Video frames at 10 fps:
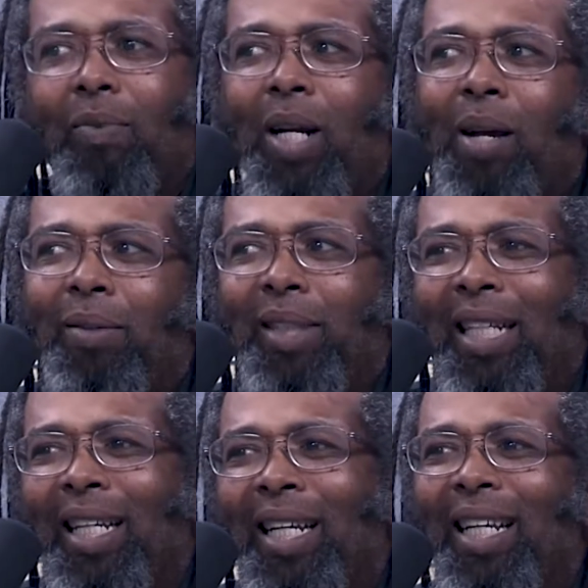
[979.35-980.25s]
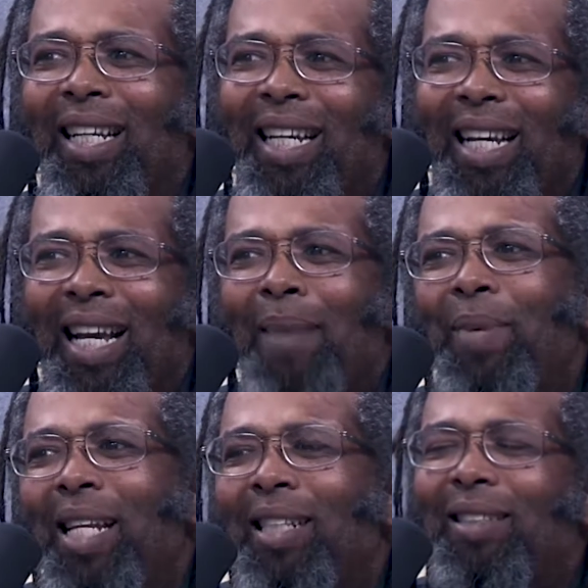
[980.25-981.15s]
yeah. I
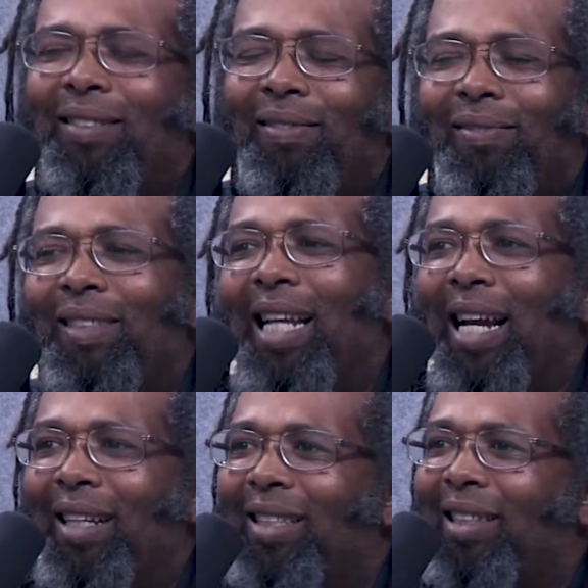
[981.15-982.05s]
mean, it's just